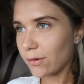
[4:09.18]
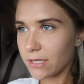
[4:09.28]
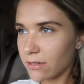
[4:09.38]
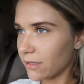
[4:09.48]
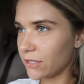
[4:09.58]
I
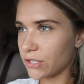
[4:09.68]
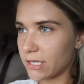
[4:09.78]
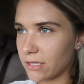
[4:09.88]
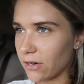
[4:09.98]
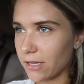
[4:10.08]
was literally
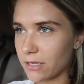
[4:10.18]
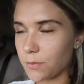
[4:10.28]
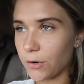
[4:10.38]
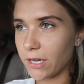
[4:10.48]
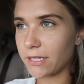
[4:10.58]
just at Target
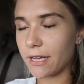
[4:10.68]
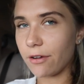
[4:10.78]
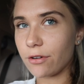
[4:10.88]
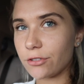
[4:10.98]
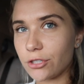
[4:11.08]
this morning to
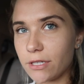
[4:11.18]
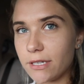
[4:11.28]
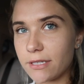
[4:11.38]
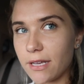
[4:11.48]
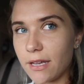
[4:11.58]
get
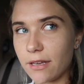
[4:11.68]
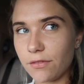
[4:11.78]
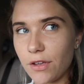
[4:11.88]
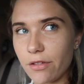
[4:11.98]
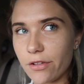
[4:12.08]
groceries and a
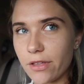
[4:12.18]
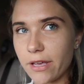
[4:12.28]
few other